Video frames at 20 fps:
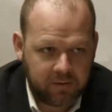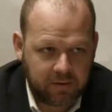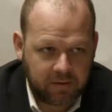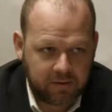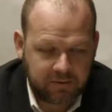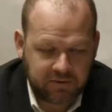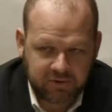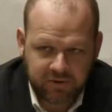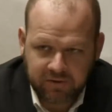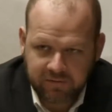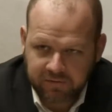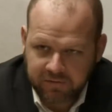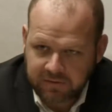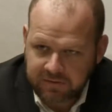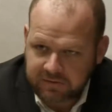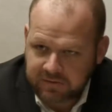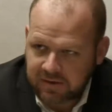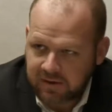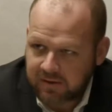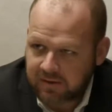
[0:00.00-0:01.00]
a chief
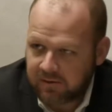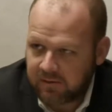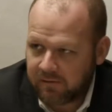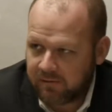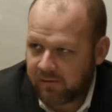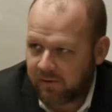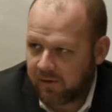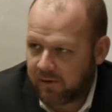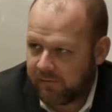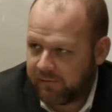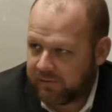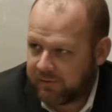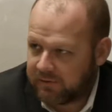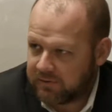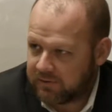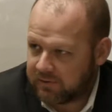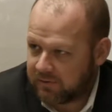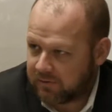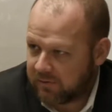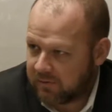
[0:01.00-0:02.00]
executive
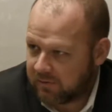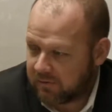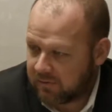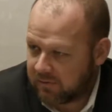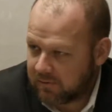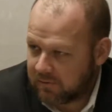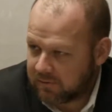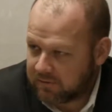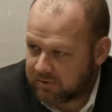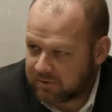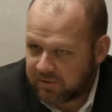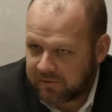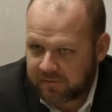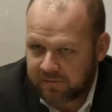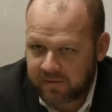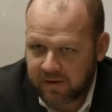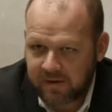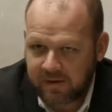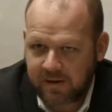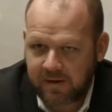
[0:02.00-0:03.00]
officer or a chief
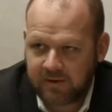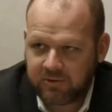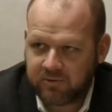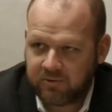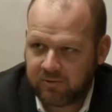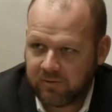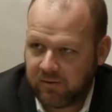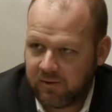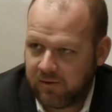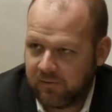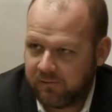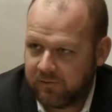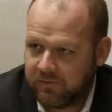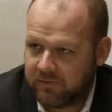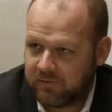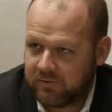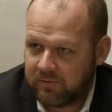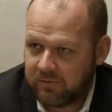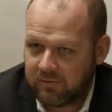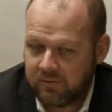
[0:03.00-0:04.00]
financial
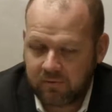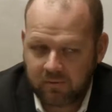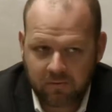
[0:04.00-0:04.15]
officer